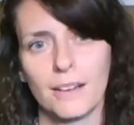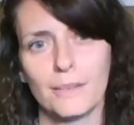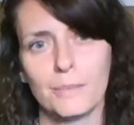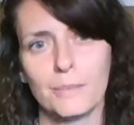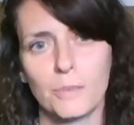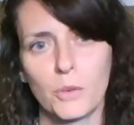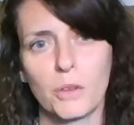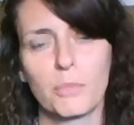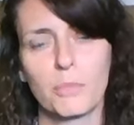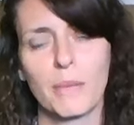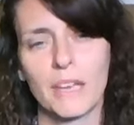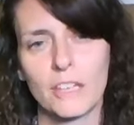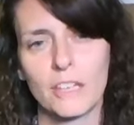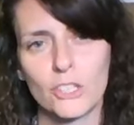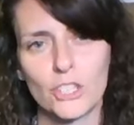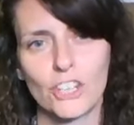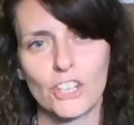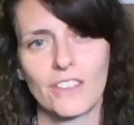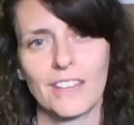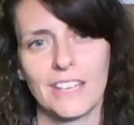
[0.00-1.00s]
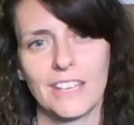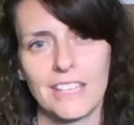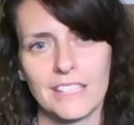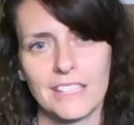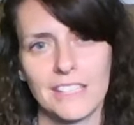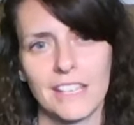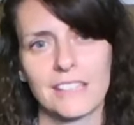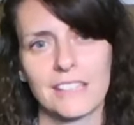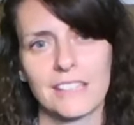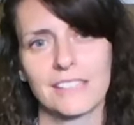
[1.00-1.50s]
with making sure that he
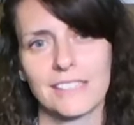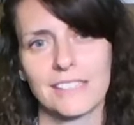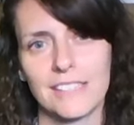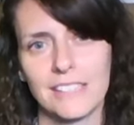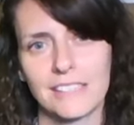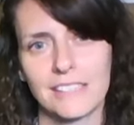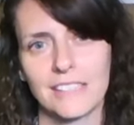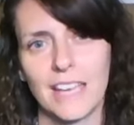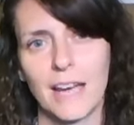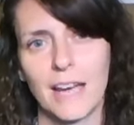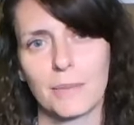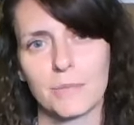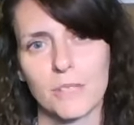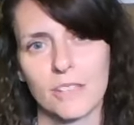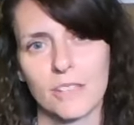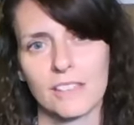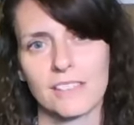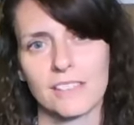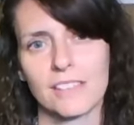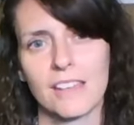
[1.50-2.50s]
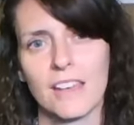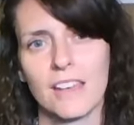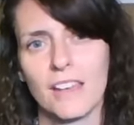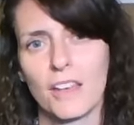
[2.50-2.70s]
takes his ease capsules